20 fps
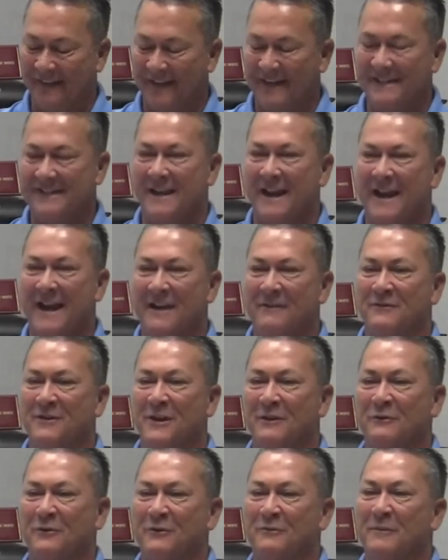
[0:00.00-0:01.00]
of the things I have
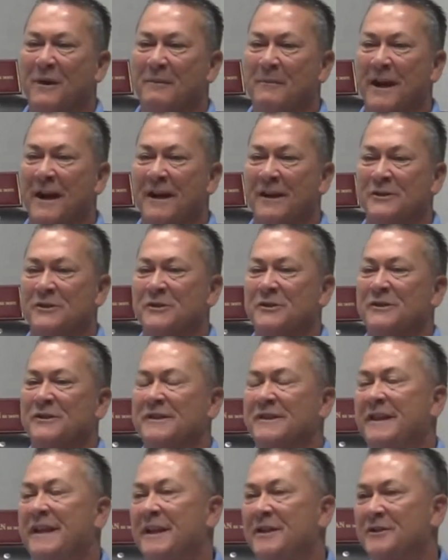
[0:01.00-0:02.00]
done with my managers
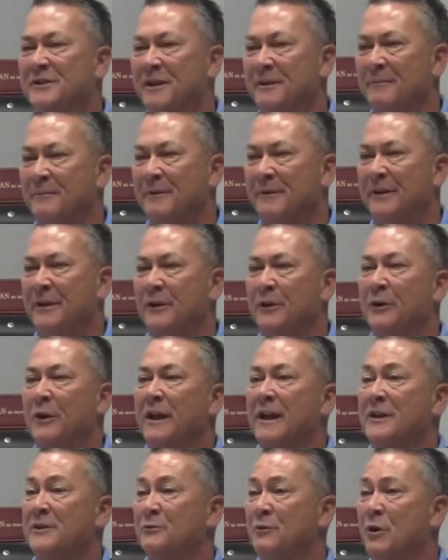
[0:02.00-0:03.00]
is teach them to
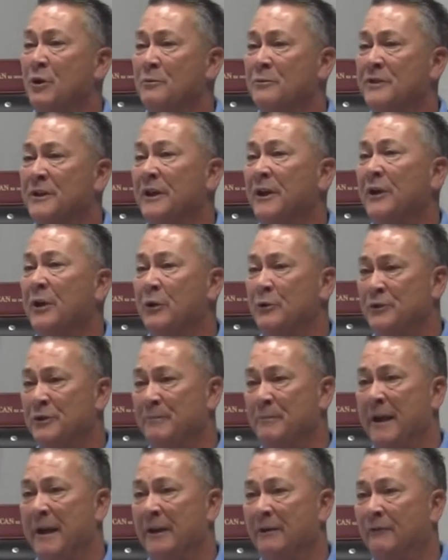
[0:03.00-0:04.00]
utilize Roams in a
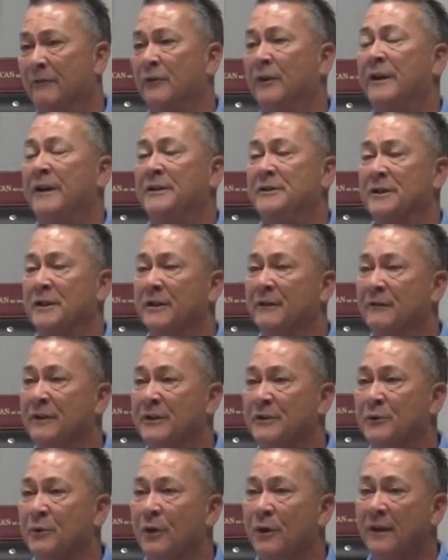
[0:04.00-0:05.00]
coaching manner for each
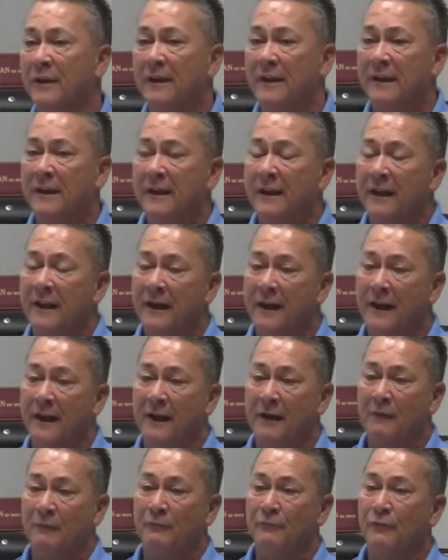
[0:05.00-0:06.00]
individual
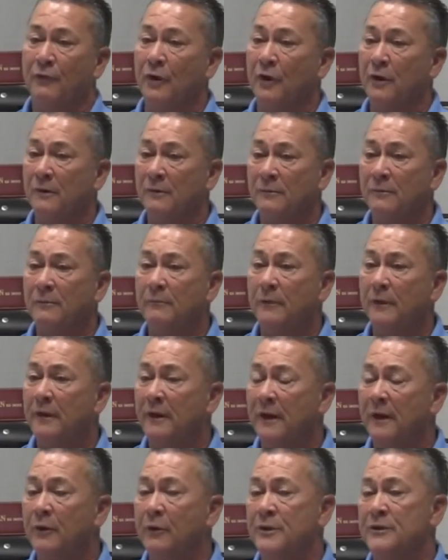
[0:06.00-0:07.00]
for
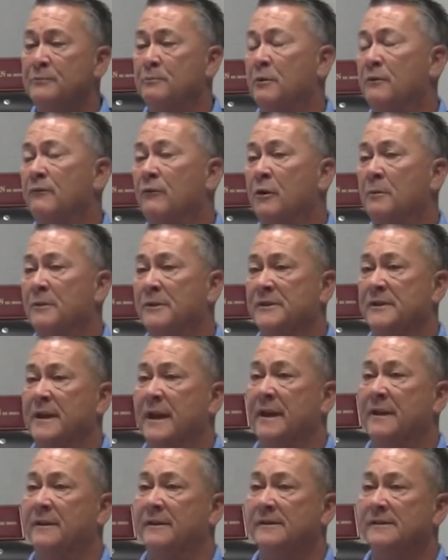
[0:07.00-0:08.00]
increased performance
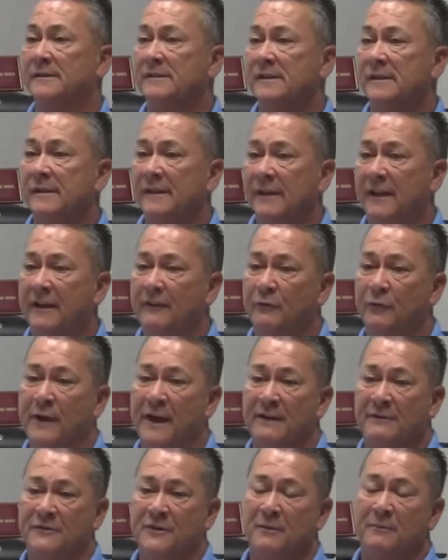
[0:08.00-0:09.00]
standards. If
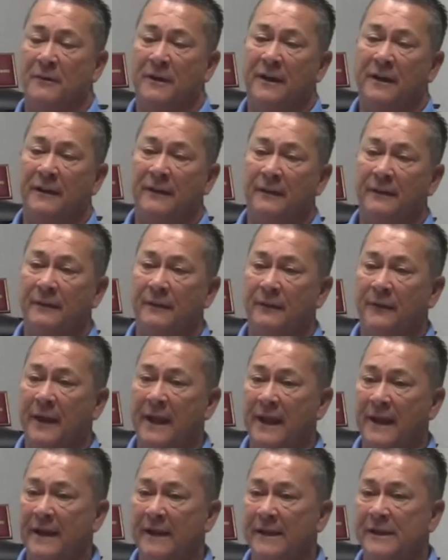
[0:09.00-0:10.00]
we have somebody
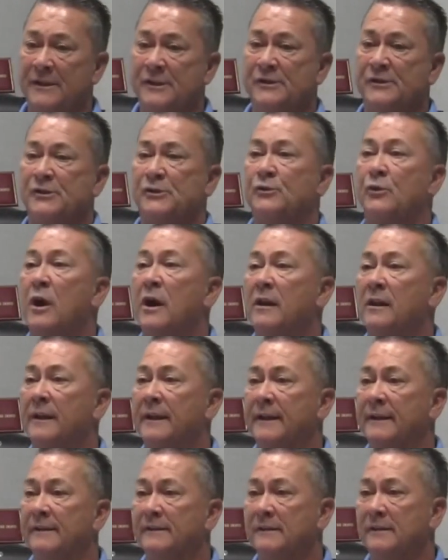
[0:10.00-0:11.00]
that is
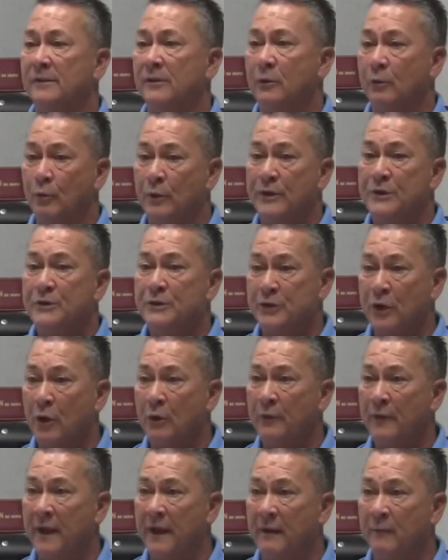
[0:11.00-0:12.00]
struggling, we
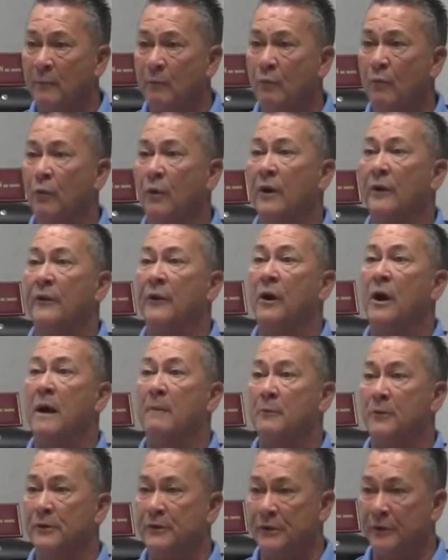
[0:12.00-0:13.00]
show them where their
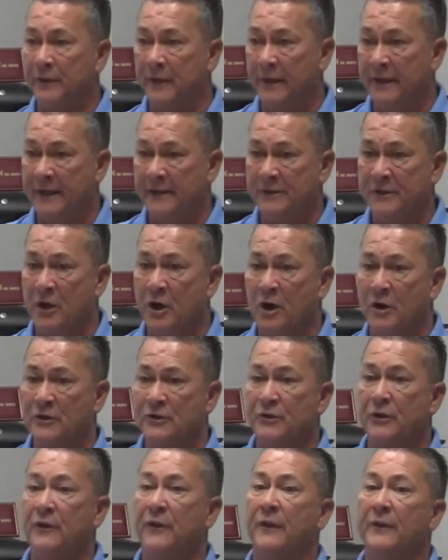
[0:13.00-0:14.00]
opportunities are
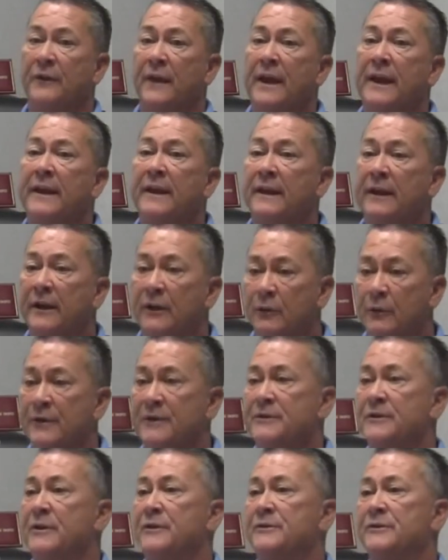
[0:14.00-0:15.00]
so that they can
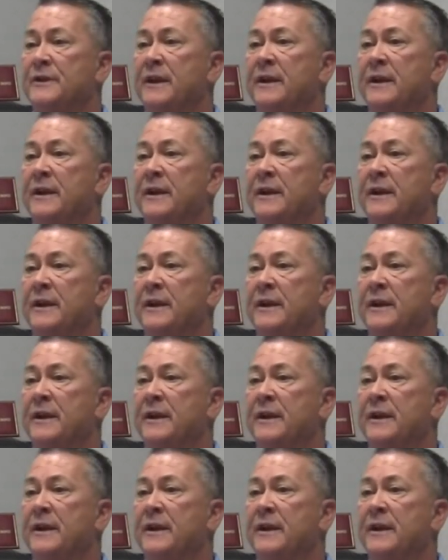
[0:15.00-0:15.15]
increase their